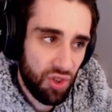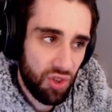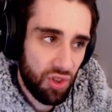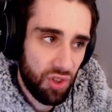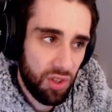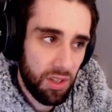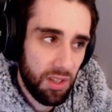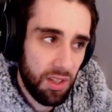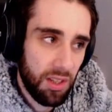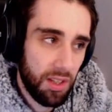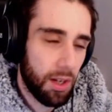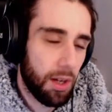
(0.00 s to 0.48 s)

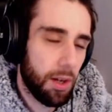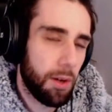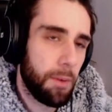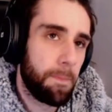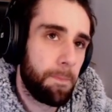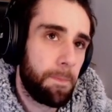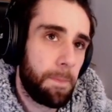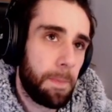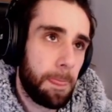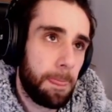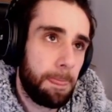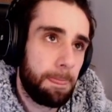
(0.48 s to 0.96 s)
you know,
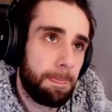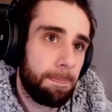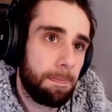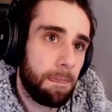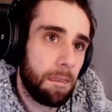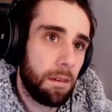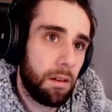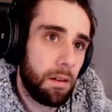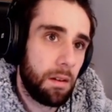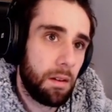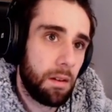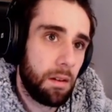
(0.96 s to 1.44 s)

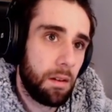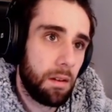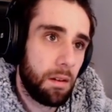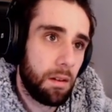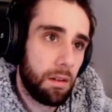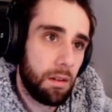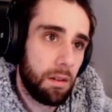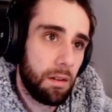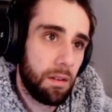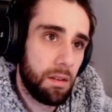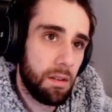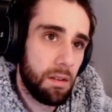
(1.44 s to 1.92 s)

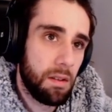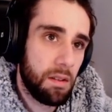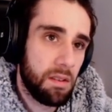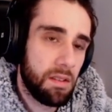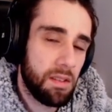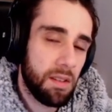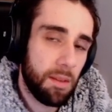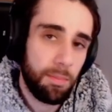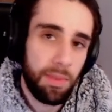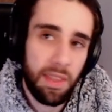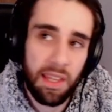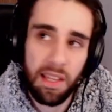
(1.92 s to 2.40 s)

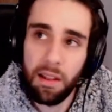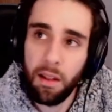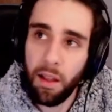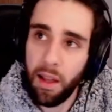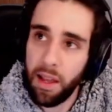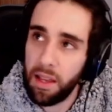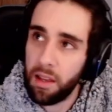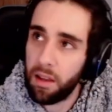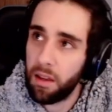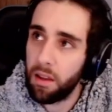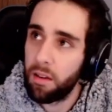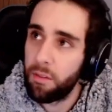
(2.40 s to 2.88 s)
something
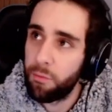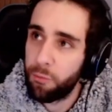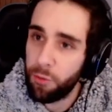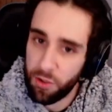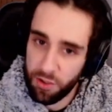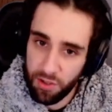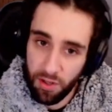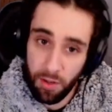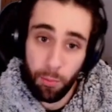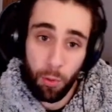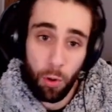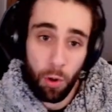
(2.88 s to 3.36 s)
like, for
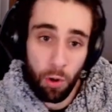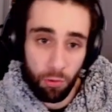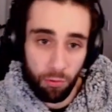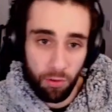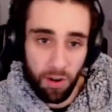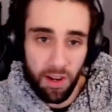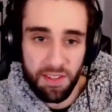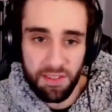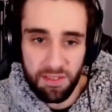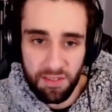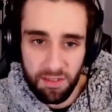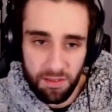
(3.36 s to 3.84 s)
example,
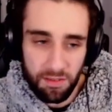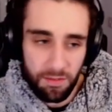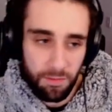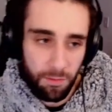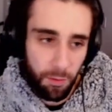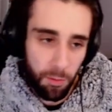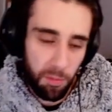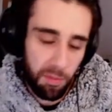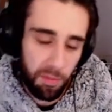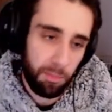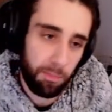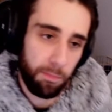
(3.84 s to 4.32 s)
Horizon
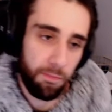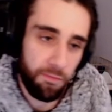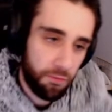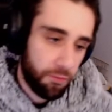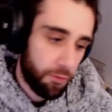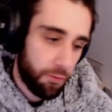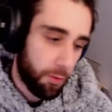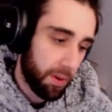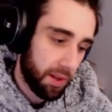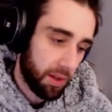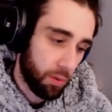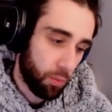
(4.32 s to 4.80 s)

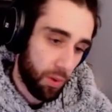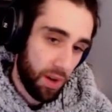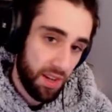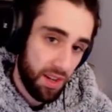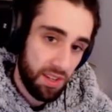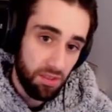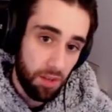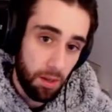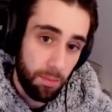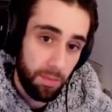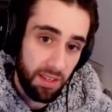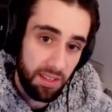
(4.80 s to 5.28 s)
Forbidden
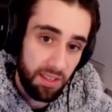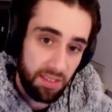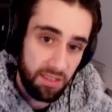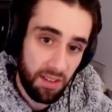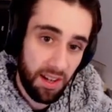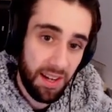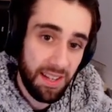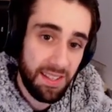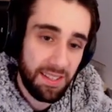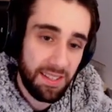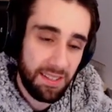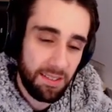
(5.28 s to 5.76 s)
West. I'm
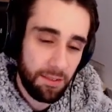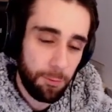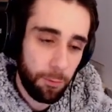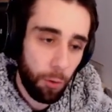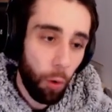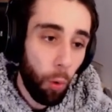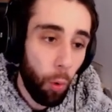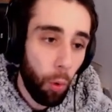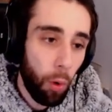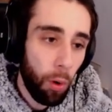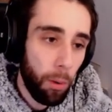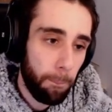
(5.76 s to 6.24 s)
excited
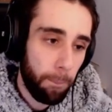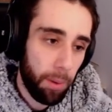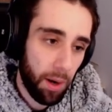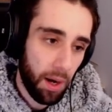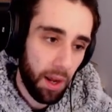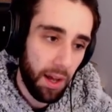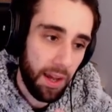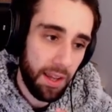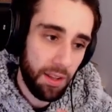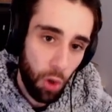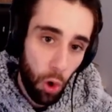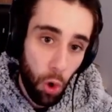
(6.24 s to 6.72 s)
for, but
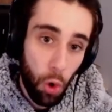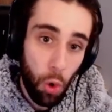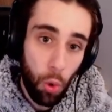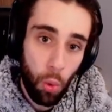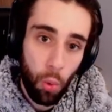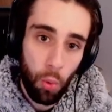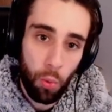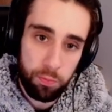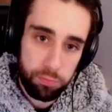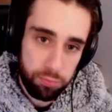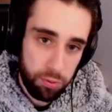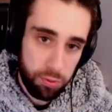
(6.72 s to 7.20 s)
I
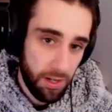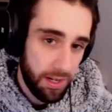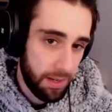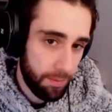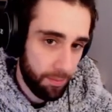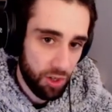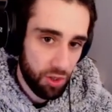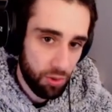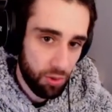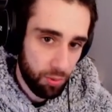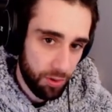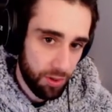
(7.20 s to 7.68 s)
know pretty
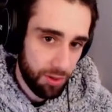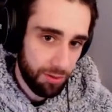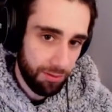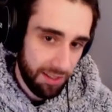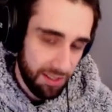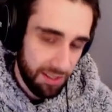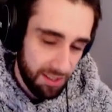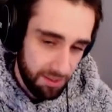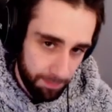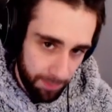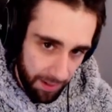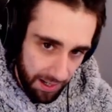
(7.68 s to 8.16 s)
much what to
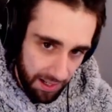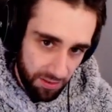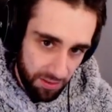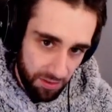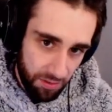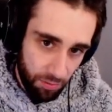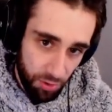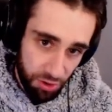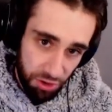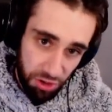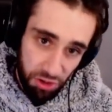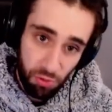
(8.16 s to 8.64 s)
expect,
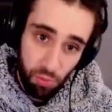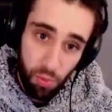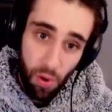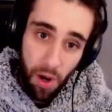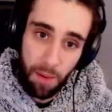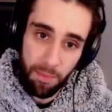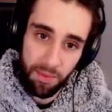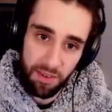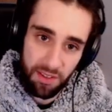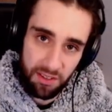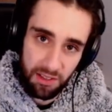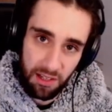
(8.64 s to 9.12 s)
which is why
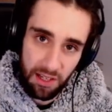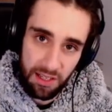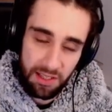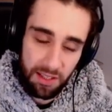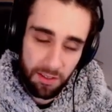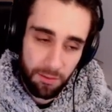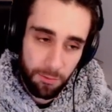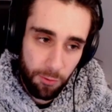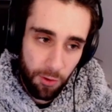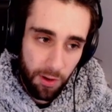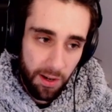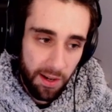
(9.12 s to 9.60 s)
I'm
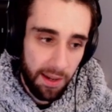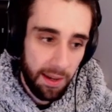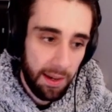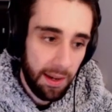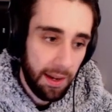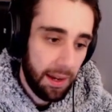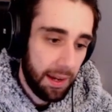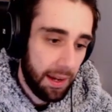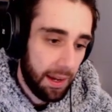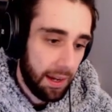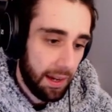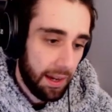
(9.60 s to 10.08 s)
excited for it.
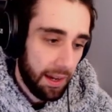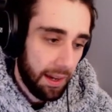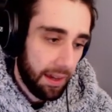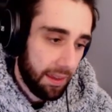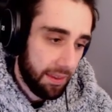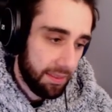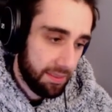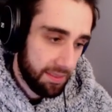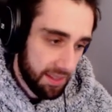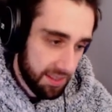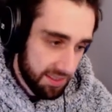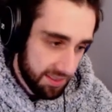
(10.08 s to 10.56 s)

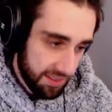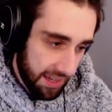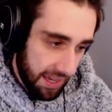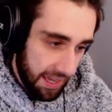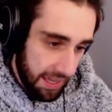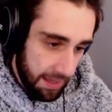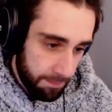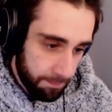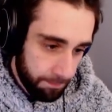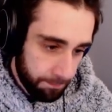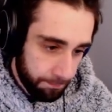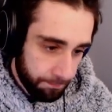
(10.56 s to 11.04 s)
This
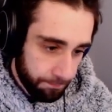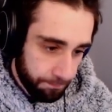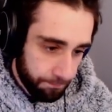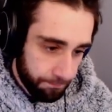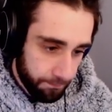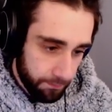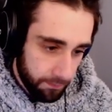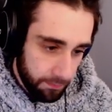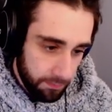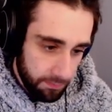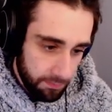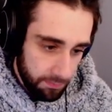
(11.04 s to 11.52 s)
game,
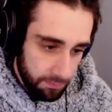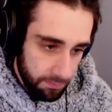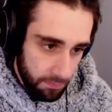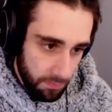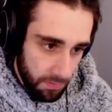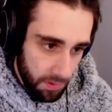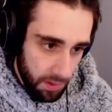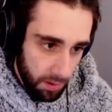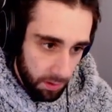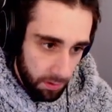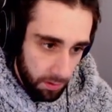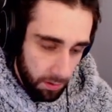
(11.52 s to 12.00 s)

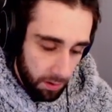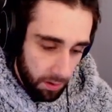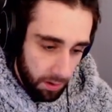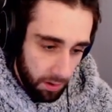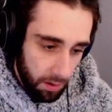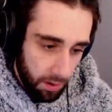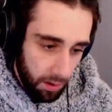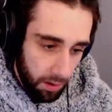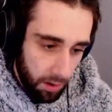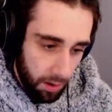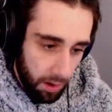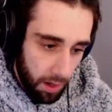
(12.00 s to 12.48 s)

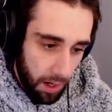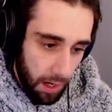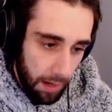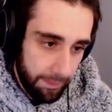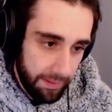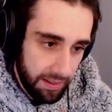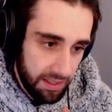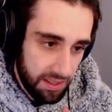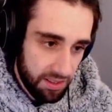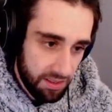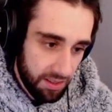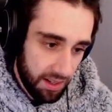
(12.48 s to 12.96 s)
I'm
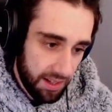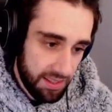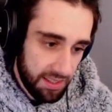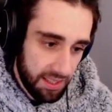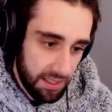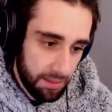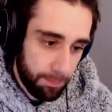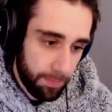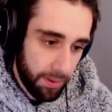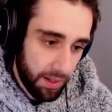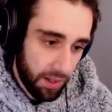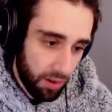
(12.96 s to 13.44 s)

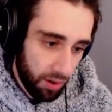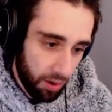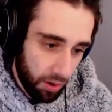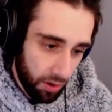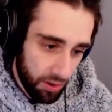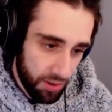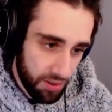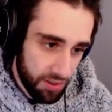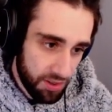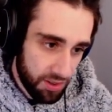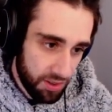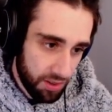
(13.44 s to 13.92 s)
excited
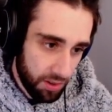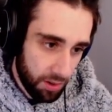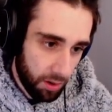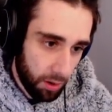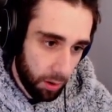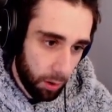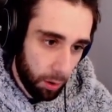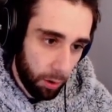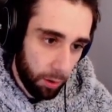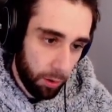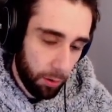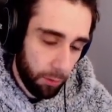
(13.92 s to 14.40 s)
because
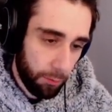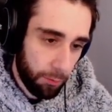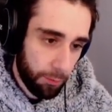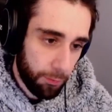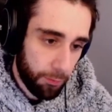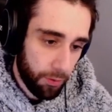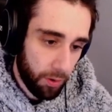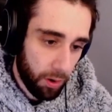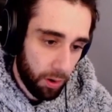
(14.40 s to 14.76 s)
of